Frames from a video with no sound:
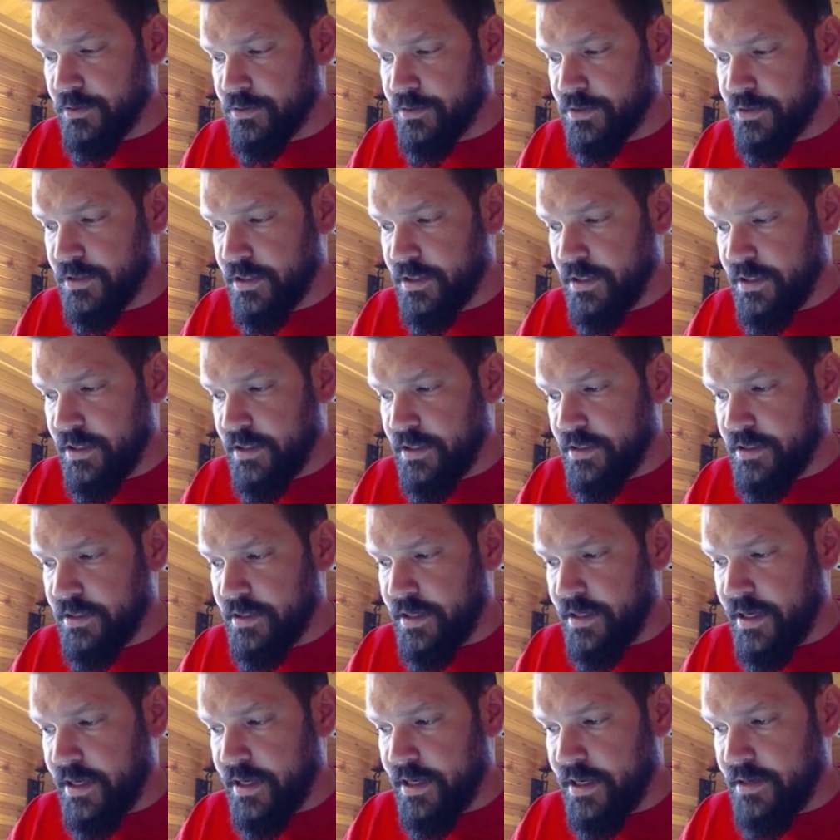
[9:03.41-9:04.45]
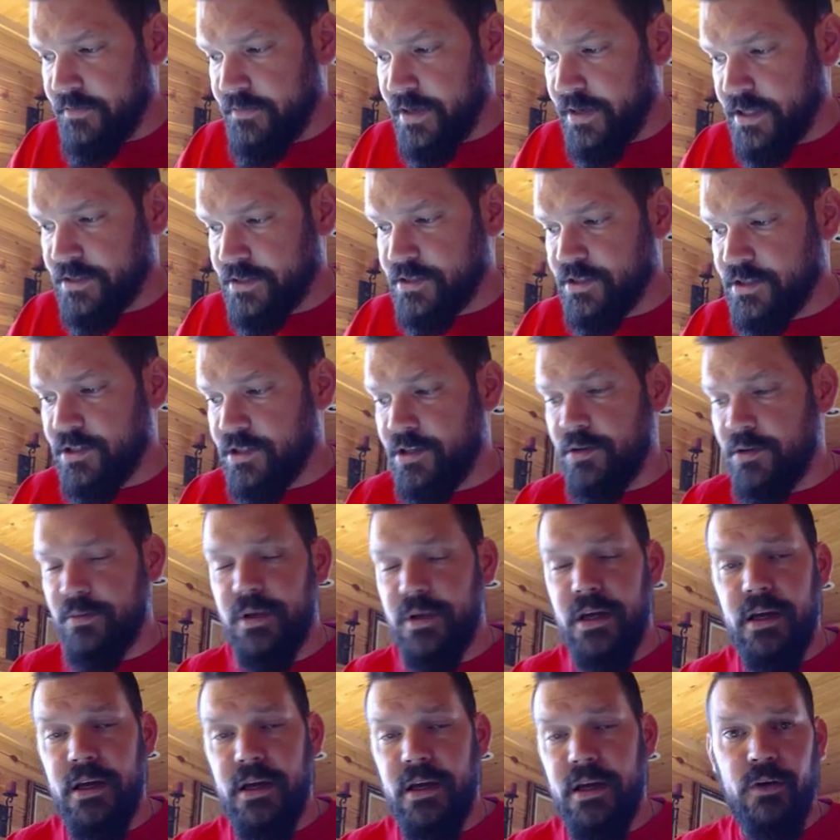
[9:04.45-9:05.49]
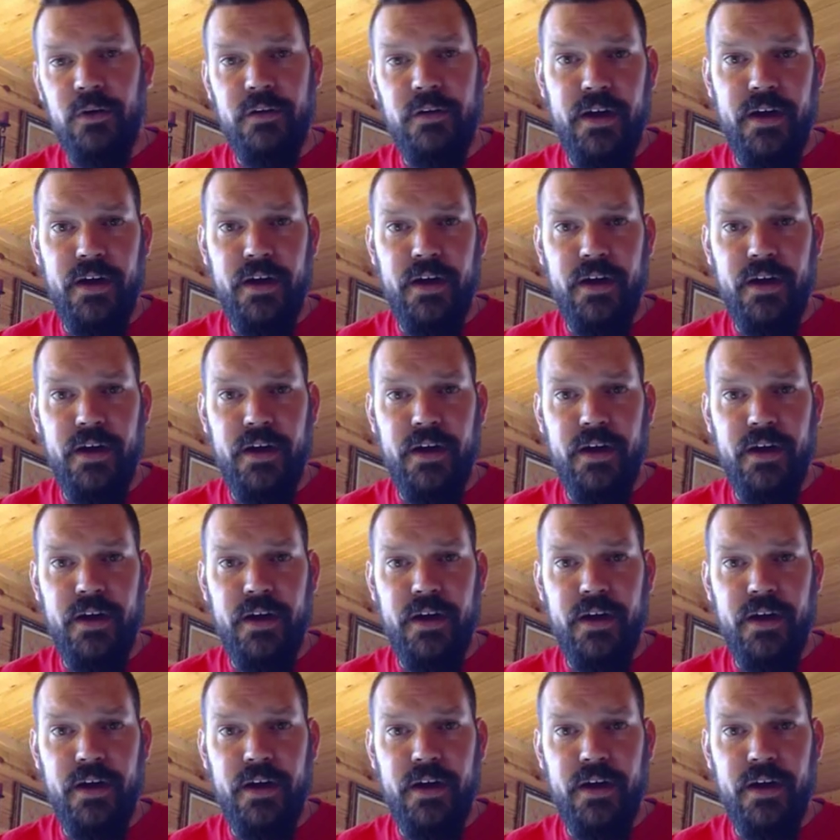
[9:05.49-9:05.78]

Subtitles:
equals -x cubed.